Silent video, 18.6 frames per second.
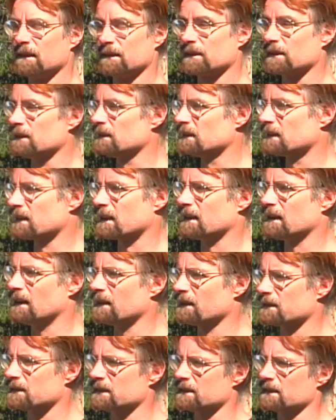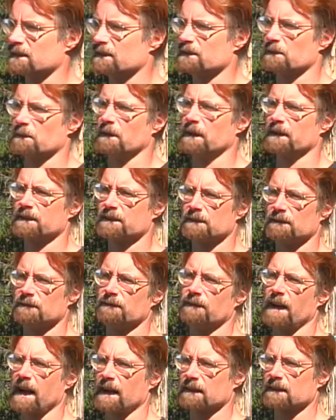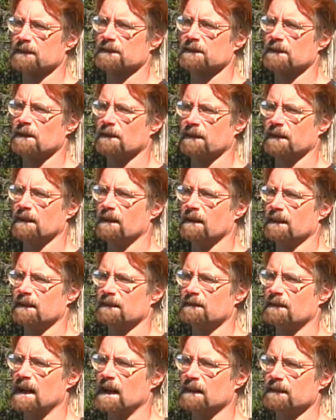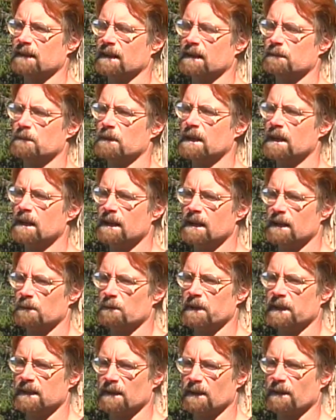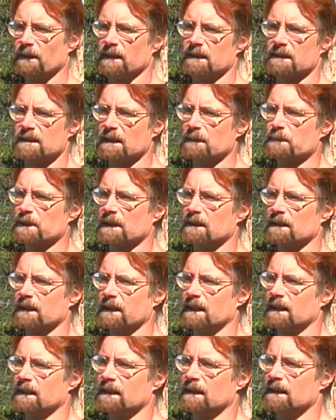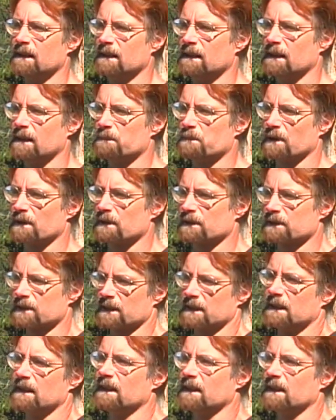to look at other situational factors going on around them. We know that typically a person